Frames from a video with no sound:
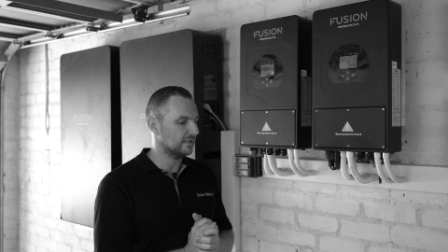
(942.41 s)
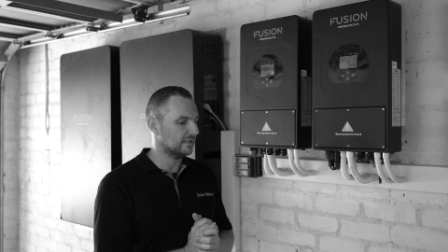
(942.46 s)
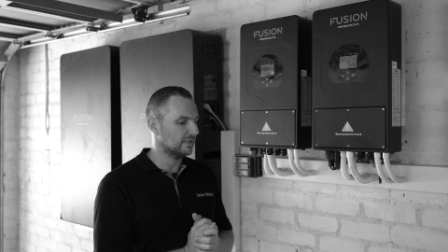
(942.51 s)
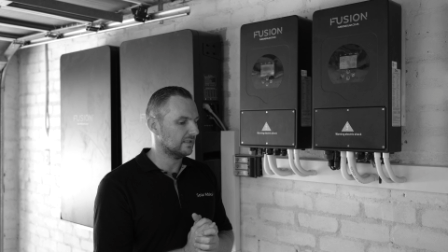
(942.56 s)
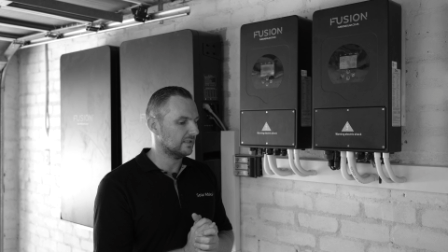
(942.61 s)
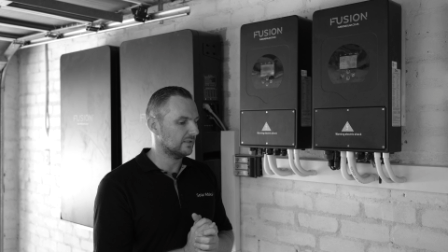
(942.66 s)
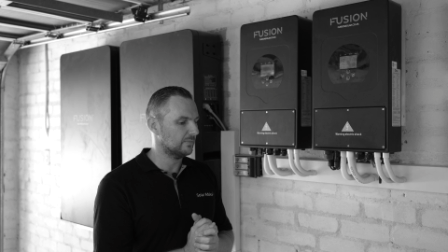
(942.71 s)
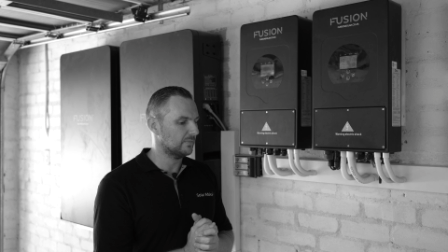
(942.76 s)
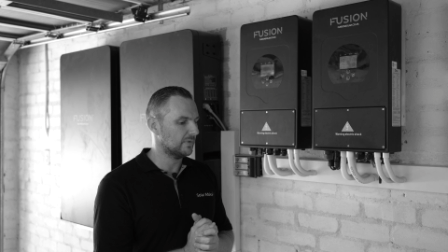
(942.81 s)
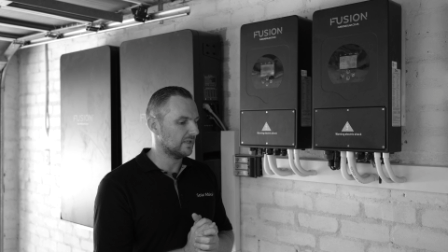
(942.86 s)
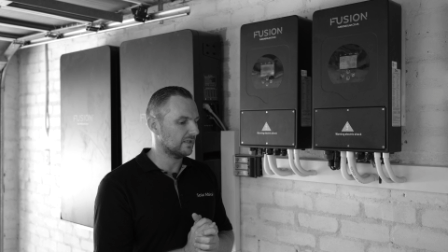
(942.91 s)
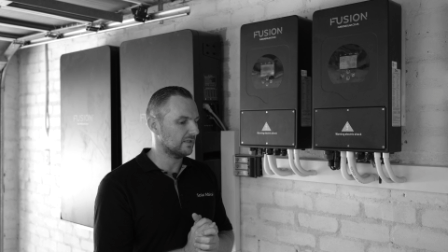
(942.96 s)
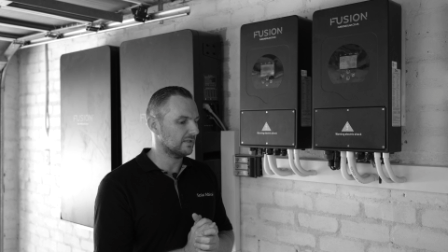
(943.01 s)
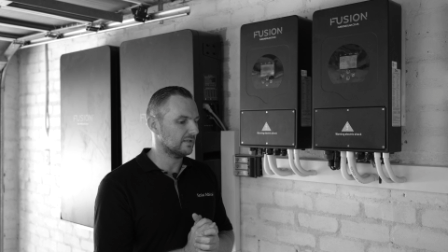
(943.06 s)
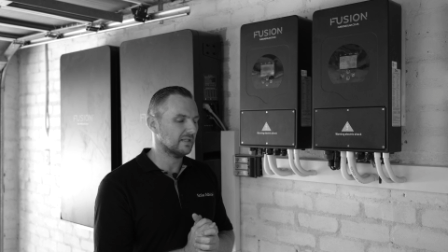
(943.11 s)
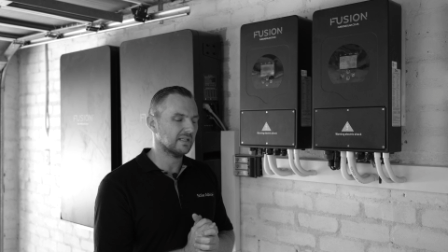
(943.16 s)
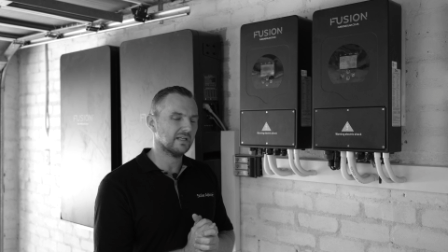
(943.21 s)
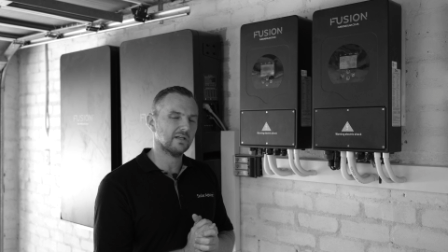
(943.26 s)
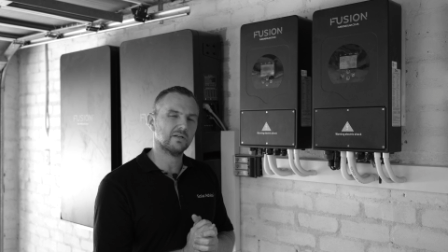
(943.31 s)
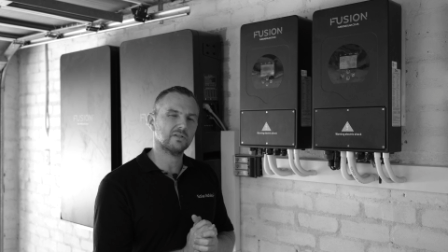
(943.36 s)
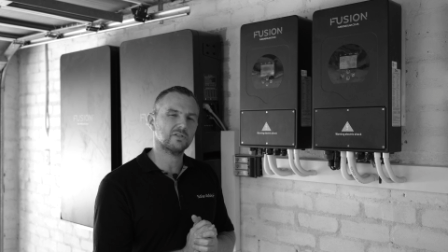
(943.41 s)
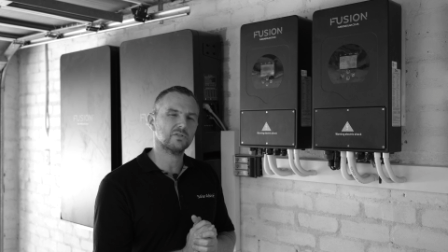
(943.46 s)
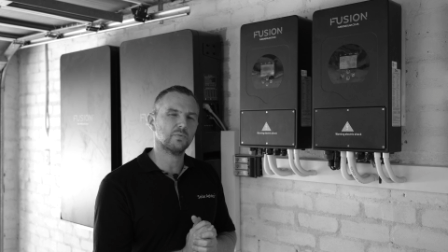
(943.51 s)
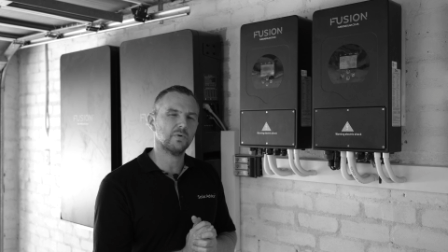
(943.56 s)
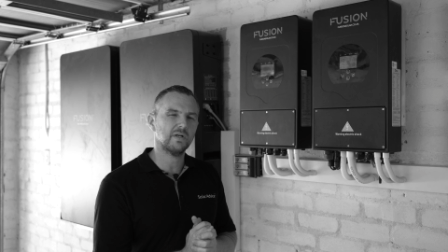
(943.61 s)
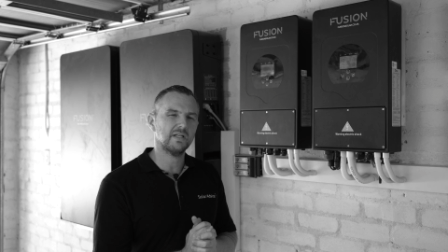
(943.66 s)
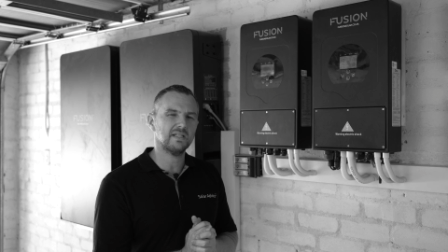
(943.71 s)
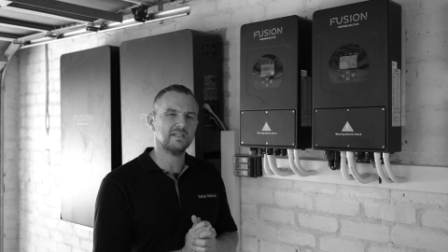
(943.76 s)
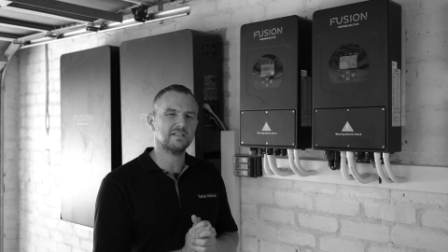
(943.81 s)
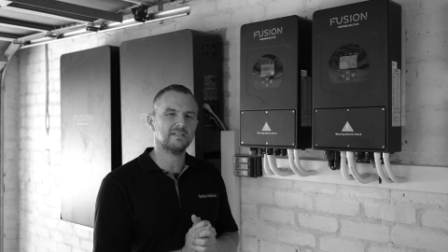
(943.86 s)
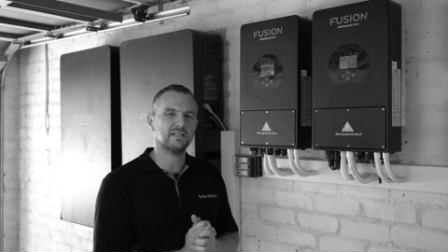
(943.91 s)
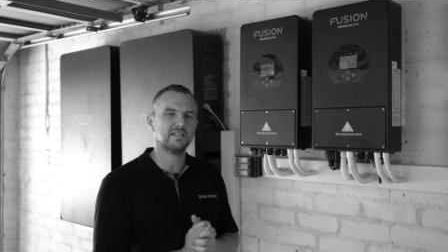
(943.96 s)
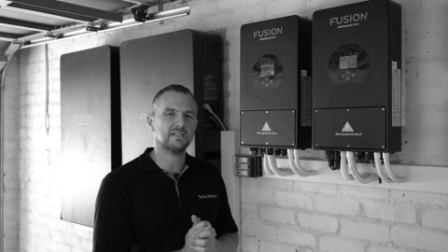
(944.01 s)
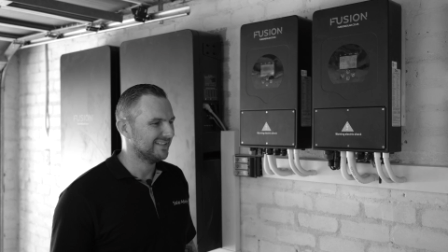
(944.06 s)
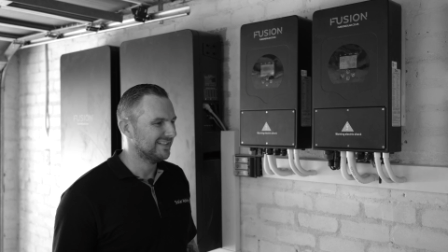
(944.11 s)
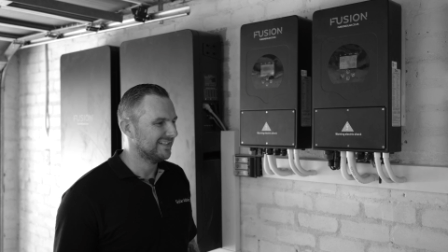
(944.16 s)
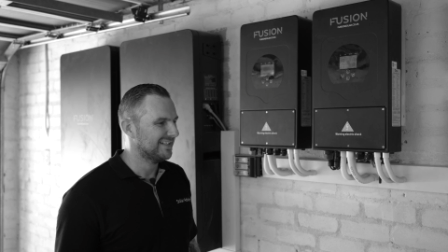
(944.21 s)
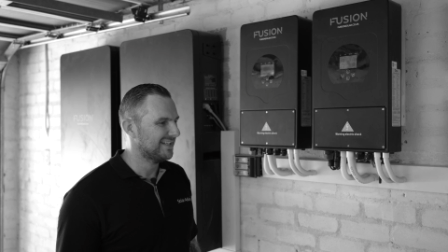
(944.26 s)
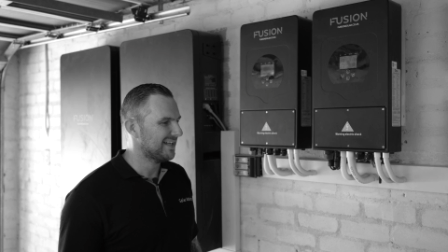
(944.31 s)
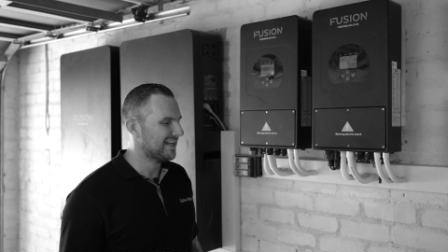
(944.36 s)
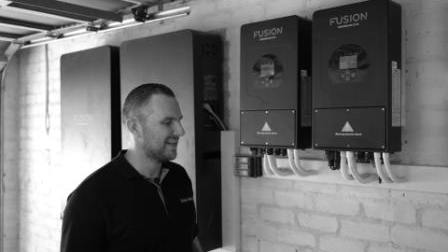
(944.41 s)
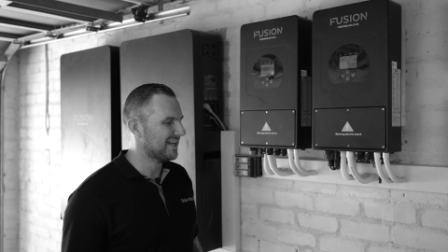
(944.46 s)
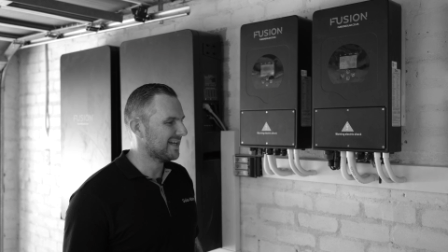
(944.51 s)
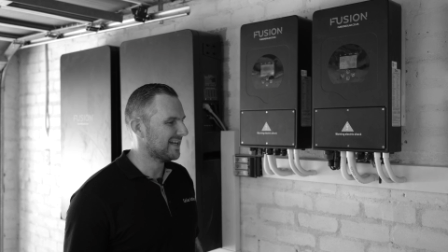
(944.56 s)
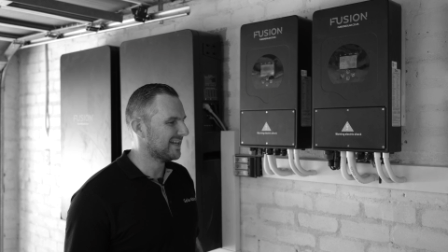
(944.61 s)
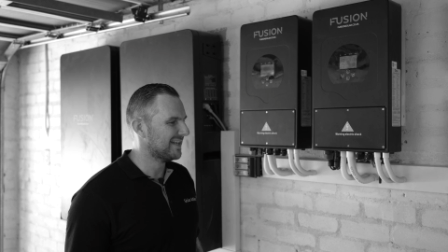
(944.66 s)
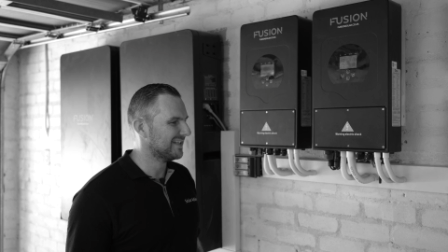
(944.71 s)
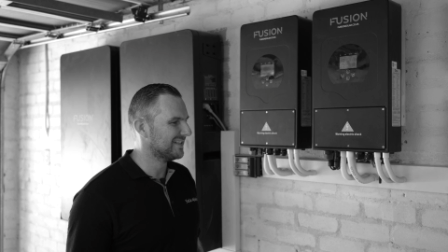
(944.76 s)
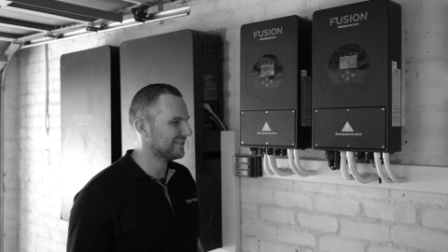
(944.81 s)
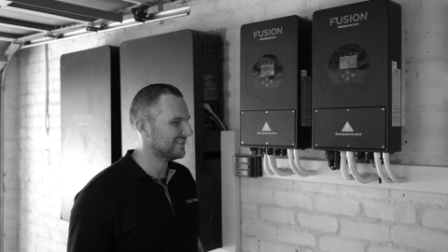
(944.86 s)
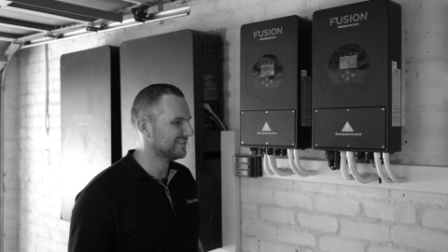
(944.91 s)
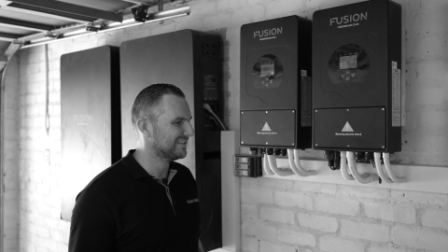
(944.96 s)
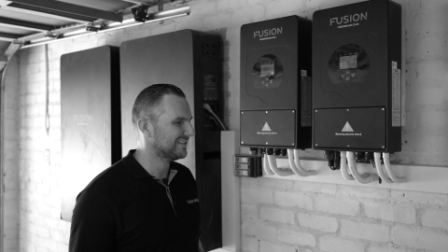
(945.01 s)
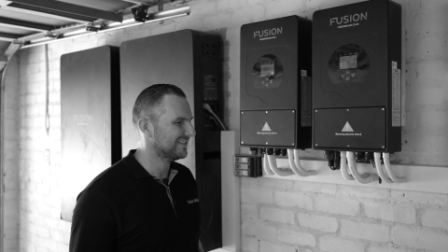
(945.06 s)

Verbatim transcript: um, I, got, I think I got 26, uh,